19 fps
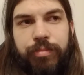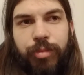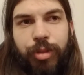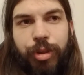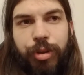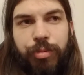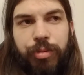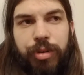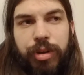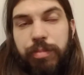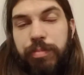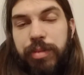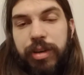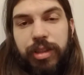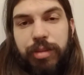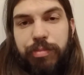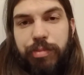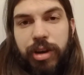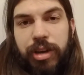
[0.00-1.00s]
We could pick
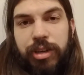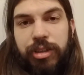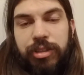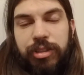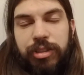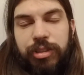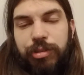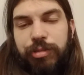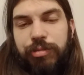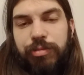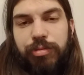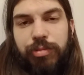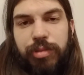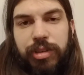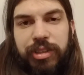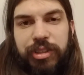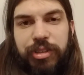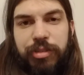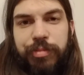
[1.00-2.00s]
the project, so if we
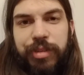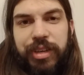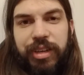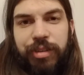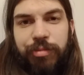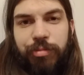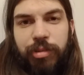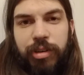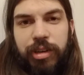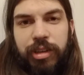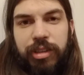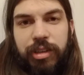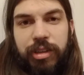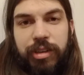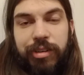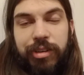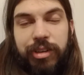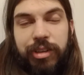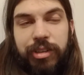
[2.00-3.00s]
want to go back and work on the
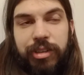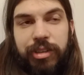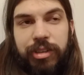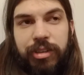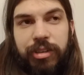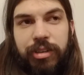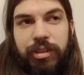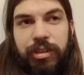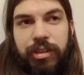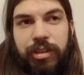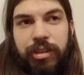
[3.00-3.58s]
calculator,